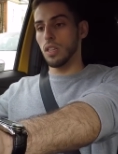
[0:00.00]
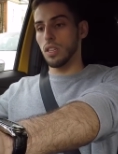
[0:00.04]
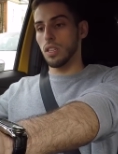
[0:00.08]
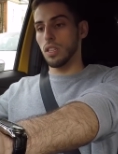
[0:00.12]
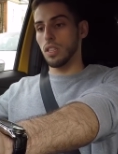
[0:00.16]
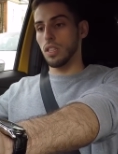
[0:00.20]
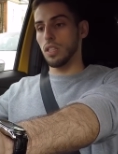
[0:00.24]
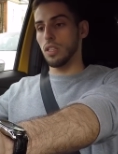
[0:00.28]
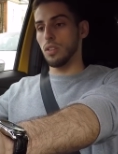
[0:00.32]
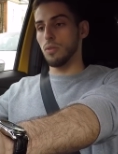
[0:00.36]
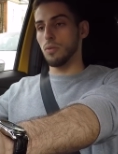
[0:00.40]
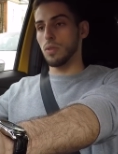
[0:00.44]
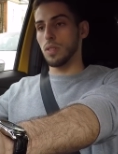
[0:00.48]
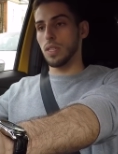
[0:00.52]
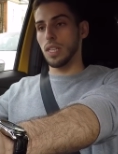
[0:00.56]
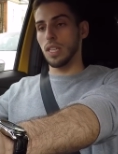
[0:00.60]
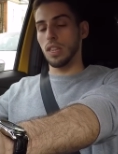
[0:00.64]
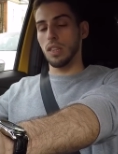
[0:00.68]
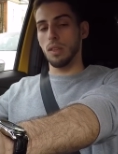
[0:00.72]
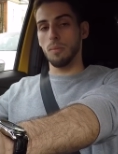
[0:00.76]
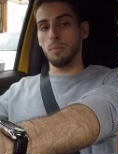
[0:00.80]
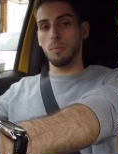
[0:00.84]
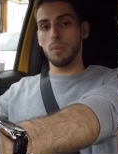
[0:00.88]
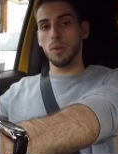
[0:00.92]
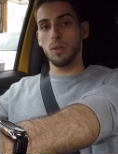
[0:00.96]
using
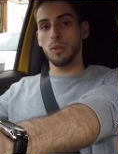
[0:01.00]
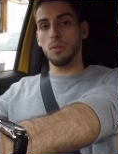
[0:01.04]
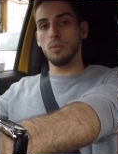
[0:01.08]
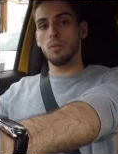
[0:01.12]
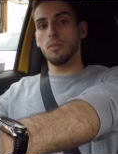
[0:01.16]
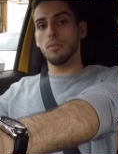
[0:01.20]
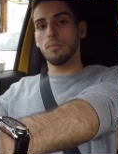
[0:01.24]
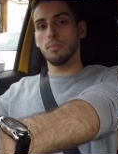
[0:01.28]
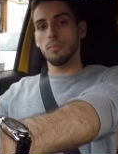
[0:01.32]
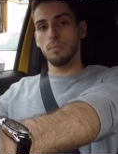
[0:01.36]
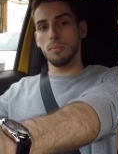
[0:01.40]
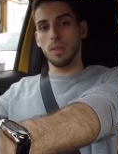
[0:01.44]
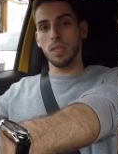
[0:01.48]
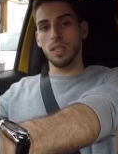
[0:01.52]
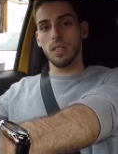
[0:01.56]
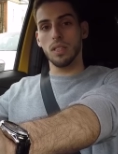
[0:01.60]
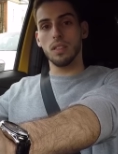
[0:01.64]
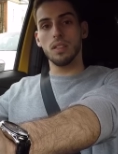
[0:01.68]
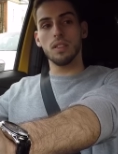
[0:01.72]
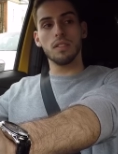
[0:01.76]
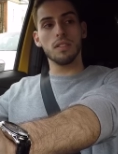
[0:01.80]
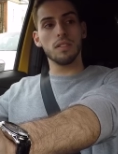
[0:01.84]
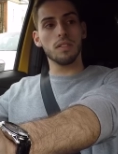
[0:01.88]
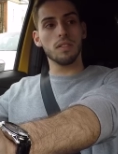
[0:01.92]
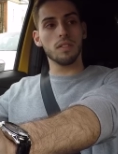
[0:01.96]
the boot, but
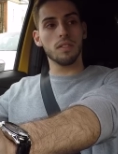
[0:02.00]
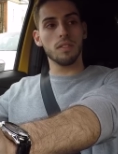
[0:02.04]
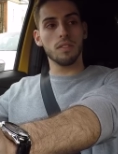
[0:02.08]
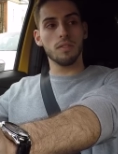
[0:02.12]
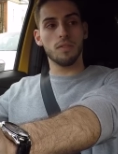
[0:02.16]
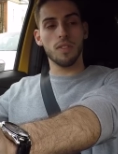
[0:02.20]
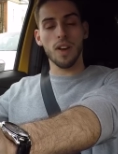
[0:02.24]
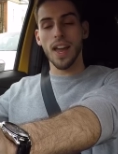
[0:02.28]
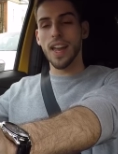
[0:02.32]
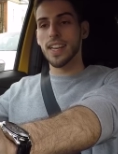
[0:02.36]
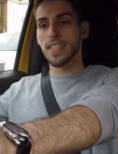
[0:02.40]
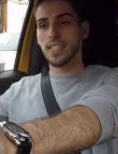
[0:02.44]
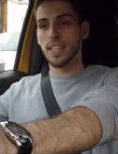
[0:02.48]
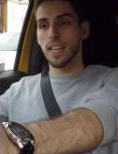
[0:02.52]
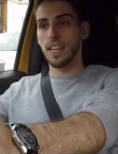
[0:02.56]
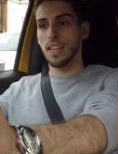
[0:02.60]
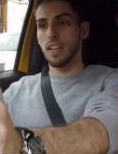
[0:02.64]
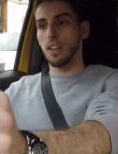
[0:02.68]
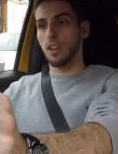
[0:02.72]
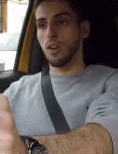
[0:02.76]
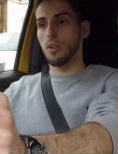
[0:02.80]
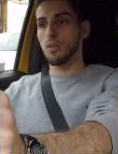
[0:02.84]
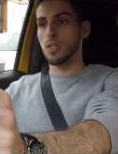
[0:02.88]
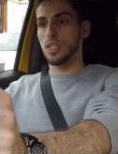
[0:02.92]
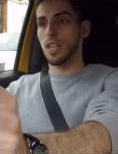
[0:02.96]
for actually
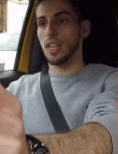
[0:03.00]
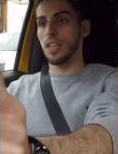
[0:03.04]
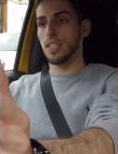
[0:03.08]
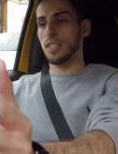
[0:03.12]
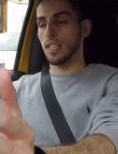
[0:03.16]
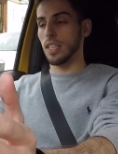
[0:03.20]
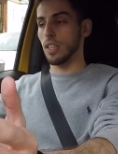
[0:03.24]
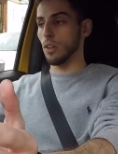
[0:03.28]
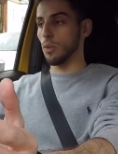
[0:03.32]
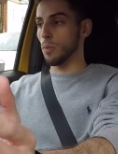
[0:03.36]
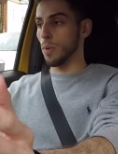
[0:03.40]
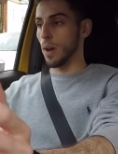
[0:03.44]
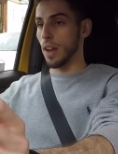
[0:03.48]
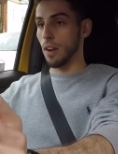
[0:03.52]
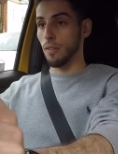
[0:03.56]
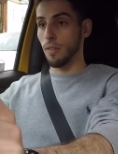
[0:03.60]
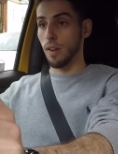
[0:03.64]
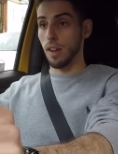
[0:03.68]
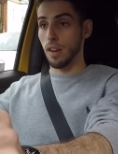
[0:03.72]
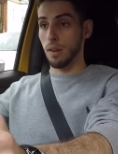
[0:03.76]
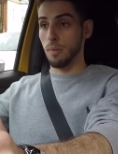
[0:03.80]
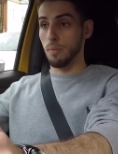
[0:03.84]
negotiating your way around